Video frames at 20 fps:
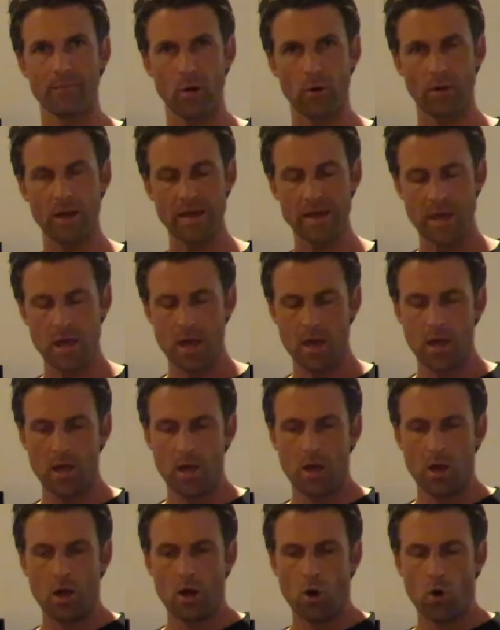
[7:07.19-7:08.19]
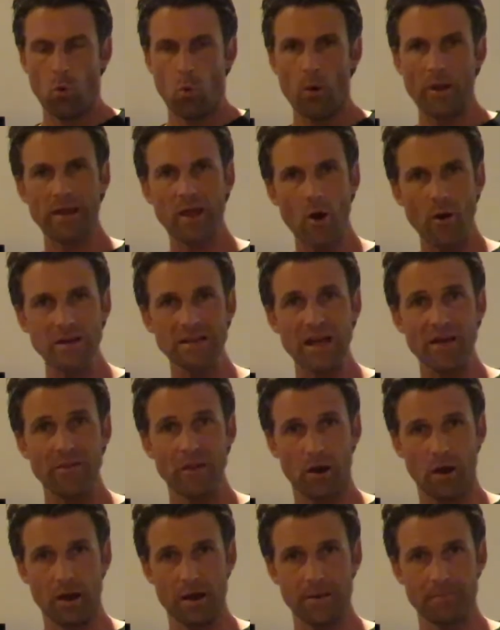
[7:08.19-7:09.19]
okay? We're going down the
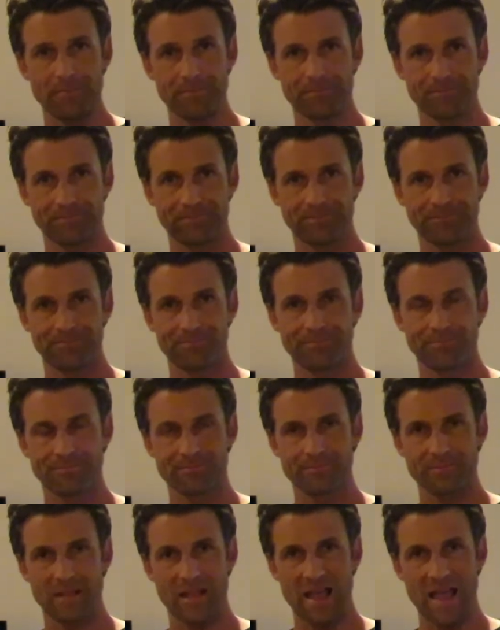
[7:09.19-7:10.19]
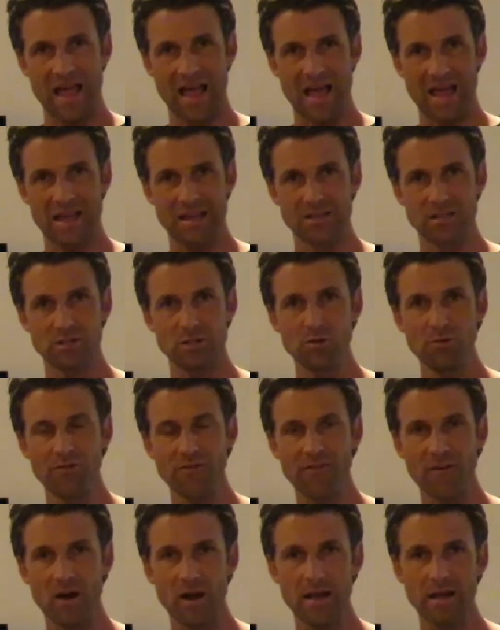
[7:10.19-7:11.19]
line, and you
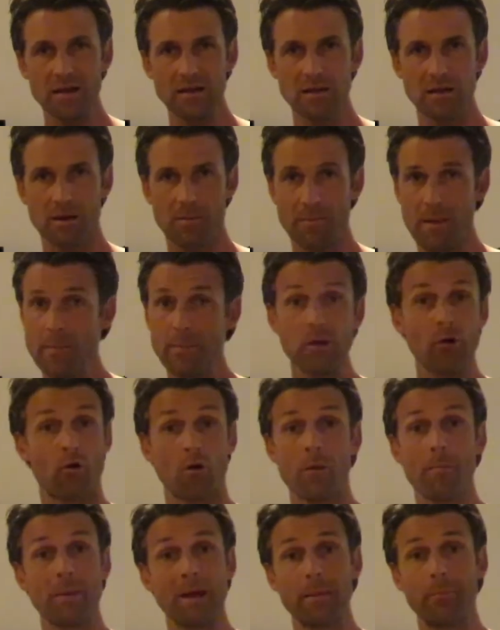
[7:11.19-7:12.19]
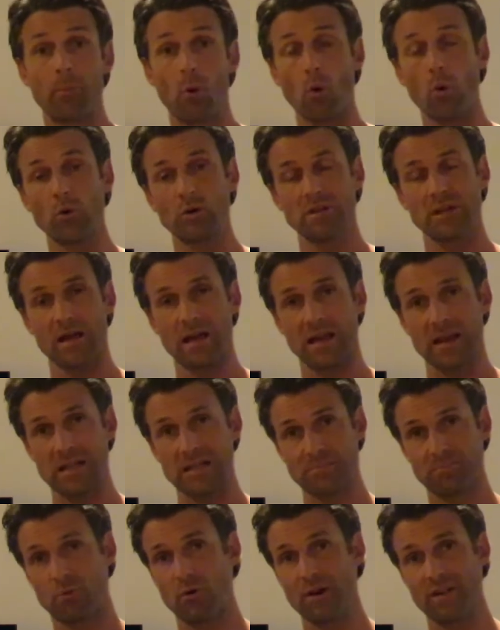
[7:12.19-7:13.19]
find maybe you're on a big board and it's
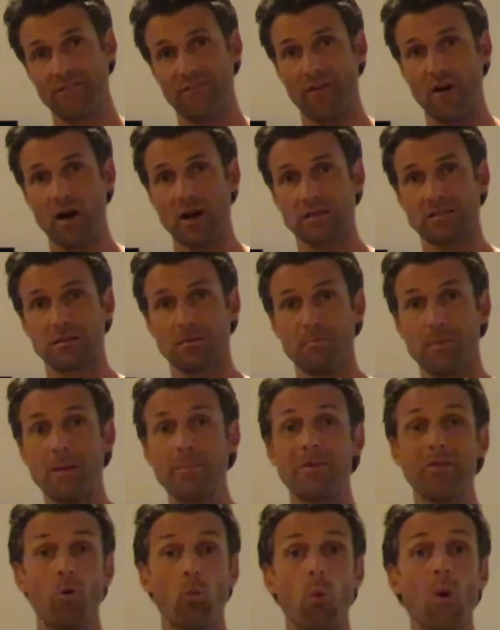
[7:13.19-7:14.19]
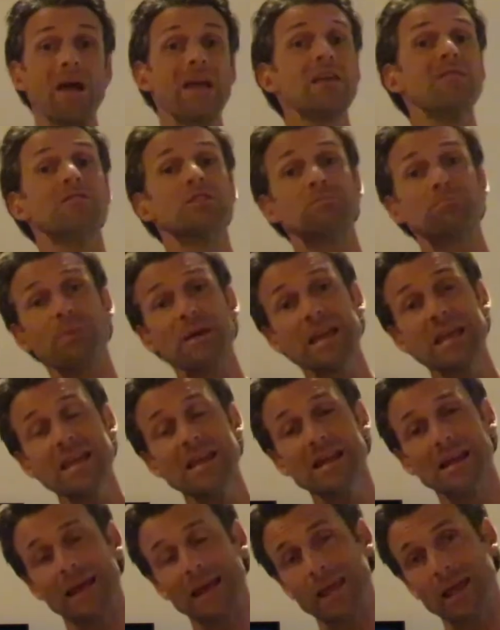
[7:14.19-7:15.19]
pretty fast, and maybe the wave is
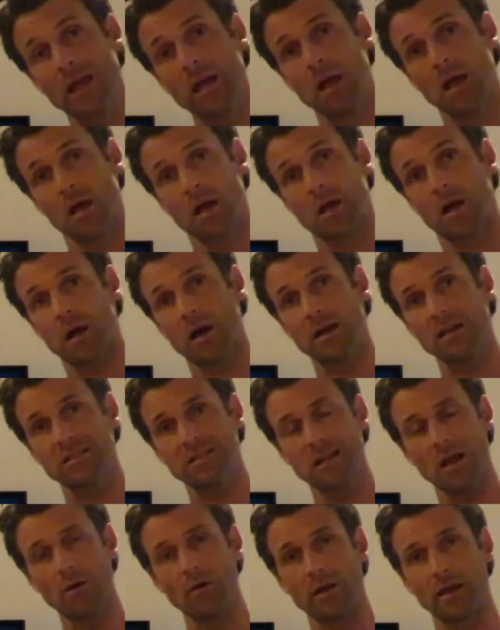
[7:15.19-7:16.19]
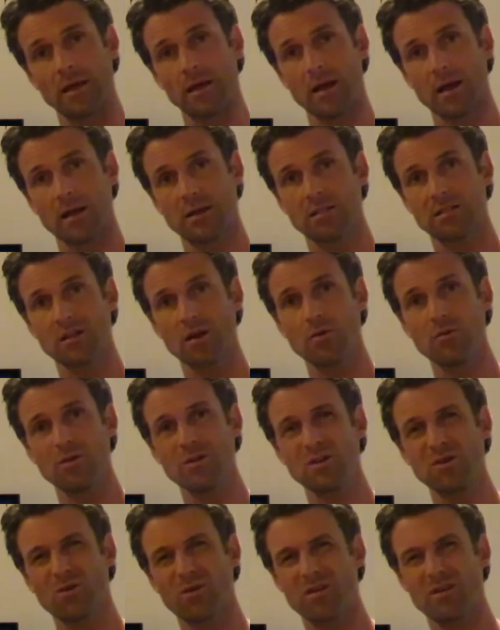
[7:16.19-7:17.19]
peeling kind of slowly, and so
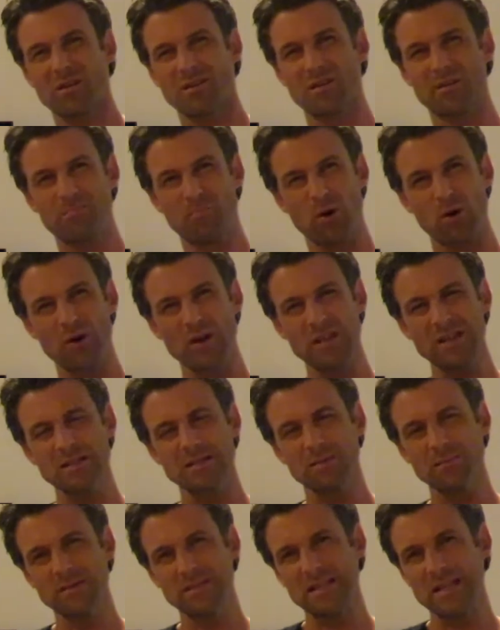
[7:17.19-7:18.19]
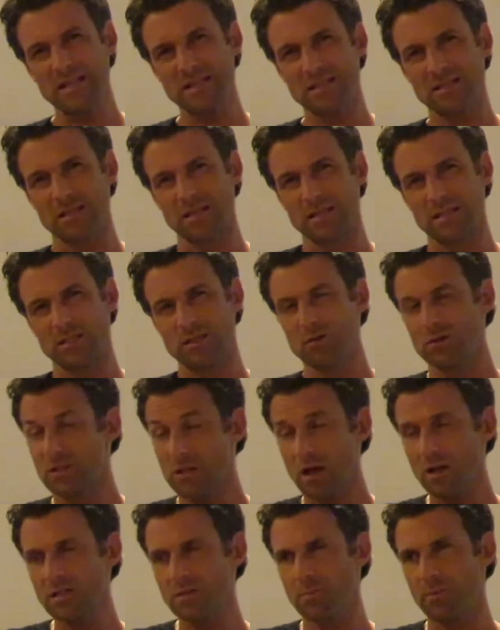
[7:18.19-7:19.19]
you're putting some distance. You
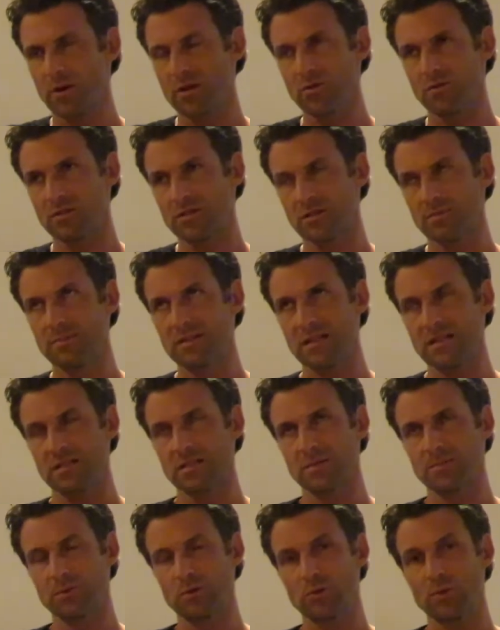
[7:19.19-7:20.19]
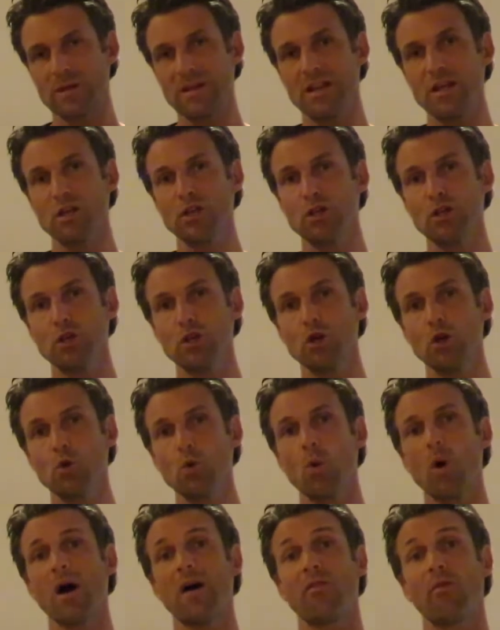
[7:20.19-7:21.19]
start to put some distance between
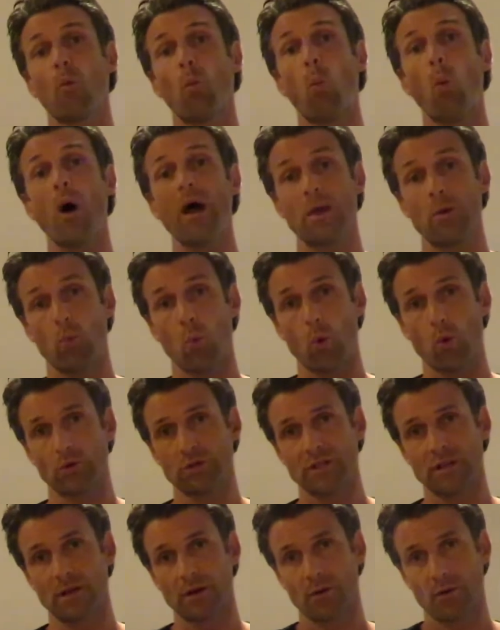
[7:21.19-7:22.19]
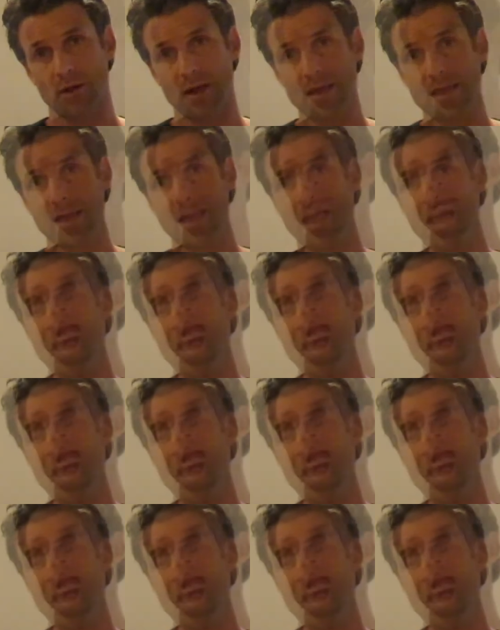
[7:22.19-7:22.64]
you and the white water, okay?